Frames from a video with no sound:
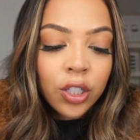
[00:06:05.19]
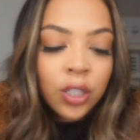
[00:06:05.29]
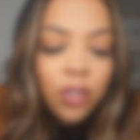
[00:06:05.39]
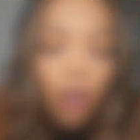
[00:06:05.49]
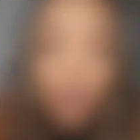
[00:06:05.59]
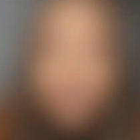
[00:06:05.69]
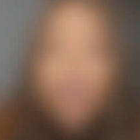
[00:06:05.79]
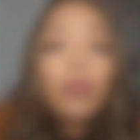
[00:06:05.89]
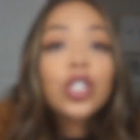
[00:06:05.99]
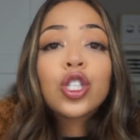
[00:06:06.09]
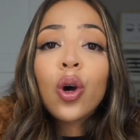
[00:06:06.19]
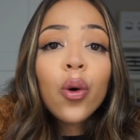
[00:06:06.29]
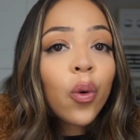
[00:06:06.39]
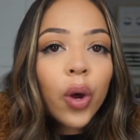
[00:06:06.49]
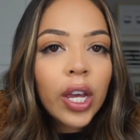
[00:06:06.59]
She's awesome. It was so
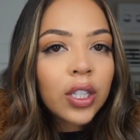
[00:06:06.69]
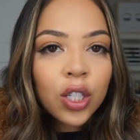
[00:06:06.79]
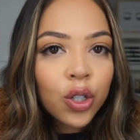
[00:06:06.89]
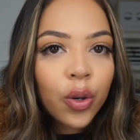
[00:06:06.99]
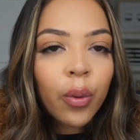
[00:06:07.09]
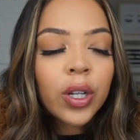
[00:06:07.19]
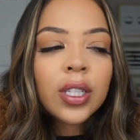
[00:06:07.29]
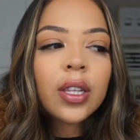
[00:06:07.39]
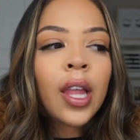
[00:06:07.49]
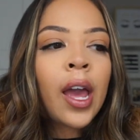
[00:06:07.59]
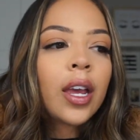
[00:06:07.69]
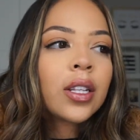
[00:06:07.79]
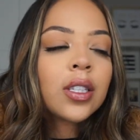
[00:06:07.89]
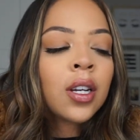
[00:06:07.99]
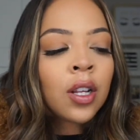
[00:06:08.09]
quick too. It wasn't like
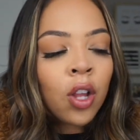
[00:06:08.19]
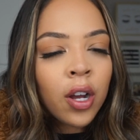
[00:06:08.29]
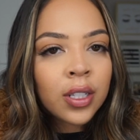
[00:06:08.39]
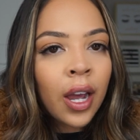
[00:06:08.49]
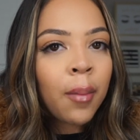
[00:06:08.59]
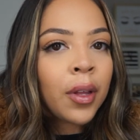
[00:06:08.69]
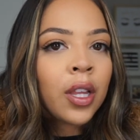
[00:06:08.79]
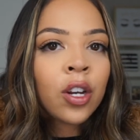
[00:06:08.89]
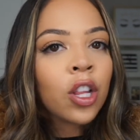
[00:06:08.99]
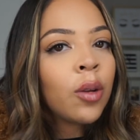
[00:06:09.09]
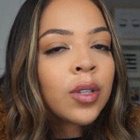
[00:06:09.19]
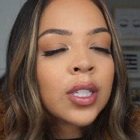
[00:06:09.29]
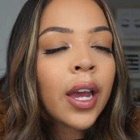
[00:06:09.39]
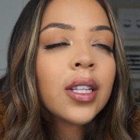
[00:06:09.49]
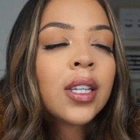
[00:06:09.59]
it took a long time. It literally was
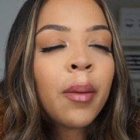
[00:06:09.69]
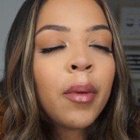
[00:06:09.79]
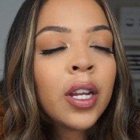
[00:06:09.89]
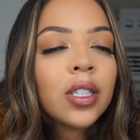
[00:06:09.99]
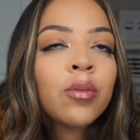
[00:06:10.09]
like 10 minutes.